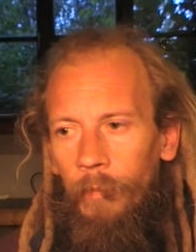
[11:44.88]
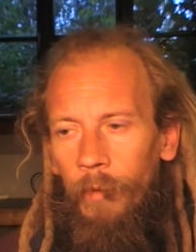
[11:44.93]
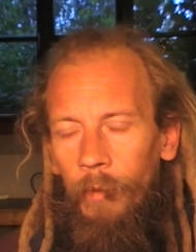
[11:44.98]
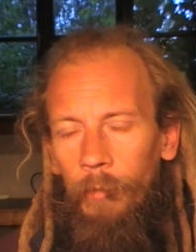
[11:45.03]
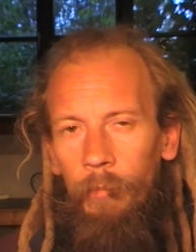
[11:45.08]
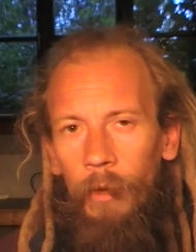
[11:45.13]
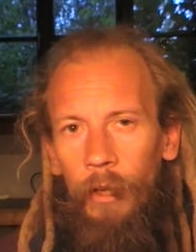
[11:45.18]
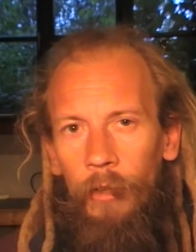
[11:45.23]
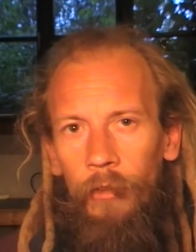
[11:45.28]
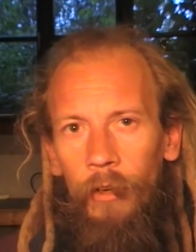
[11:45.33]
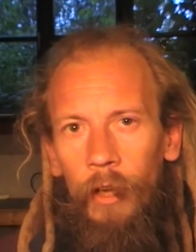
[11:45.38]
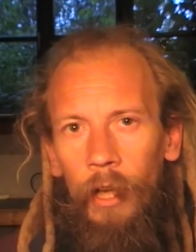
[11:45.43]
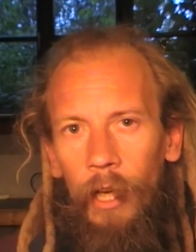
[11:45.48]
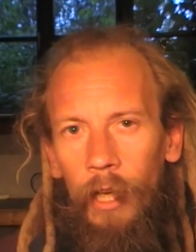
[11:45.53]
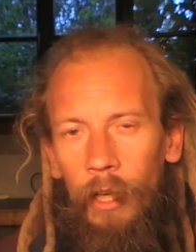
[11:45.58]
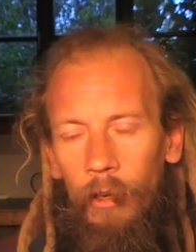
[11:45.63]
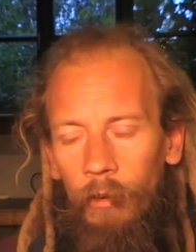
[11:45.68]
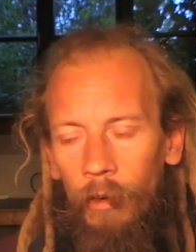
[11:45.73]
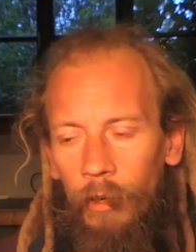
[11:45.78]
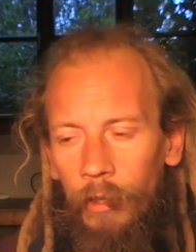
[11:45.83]
much
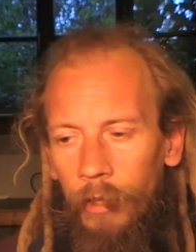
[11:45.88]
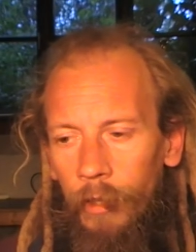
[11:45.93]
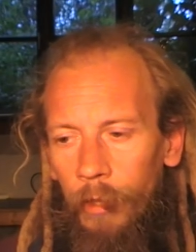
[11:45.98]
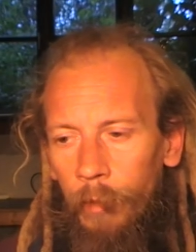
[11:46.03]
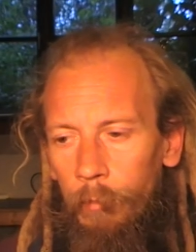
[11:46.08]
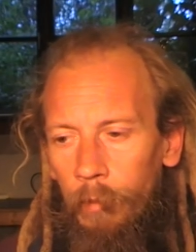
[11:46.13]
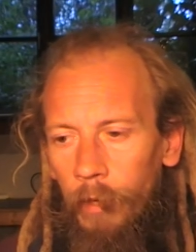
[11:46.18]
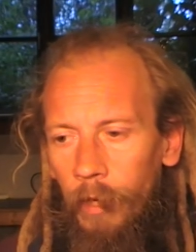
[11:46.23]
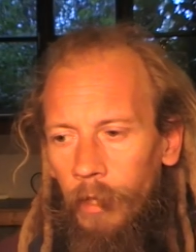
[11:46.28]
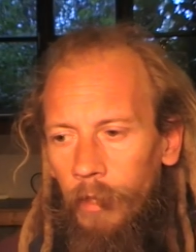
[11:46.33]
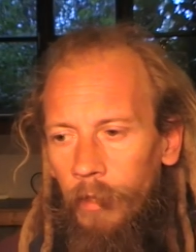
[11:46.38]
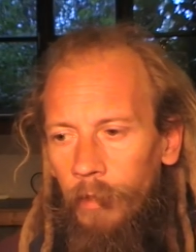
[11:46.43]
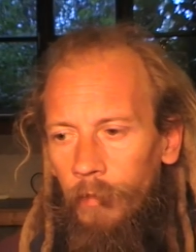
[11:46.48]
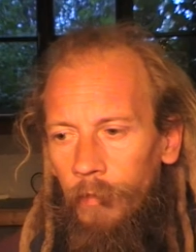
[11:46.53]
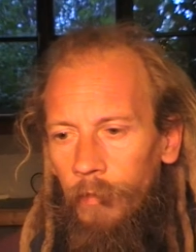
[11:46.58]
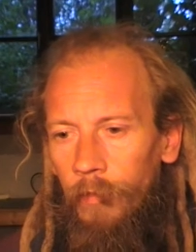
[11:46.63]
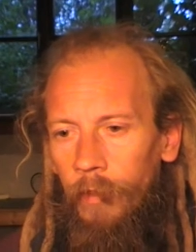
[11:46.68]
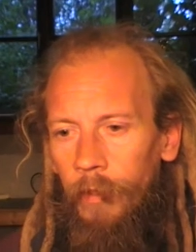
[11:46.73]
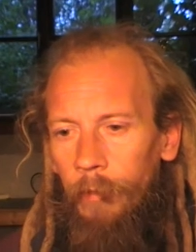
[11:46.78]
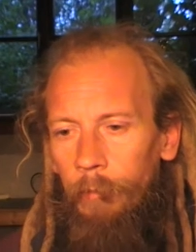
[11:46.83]
earlier on in the
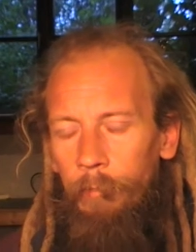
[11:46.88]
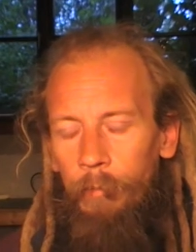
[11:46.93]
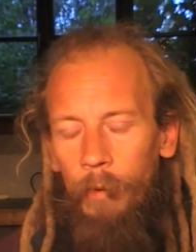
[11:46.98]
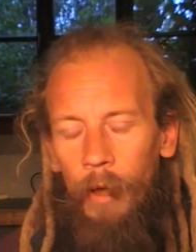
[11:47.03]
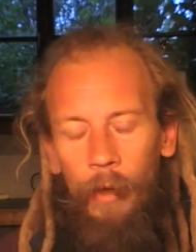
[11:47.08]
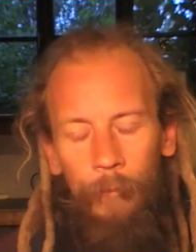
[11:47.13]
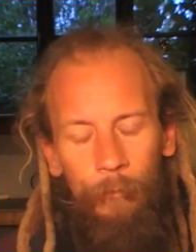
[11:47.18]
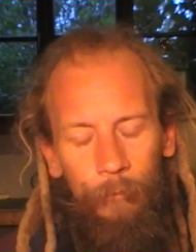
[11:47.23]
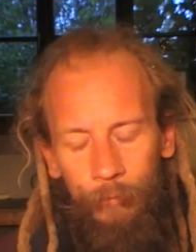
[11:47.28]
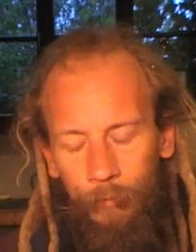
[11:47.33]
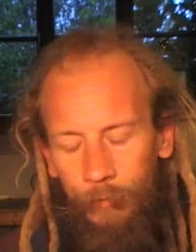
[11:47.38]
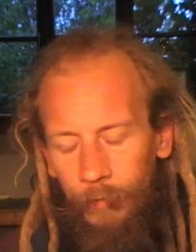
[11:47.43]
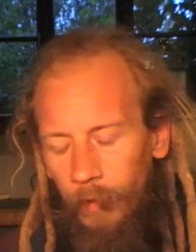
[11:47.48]
pregnancy. But,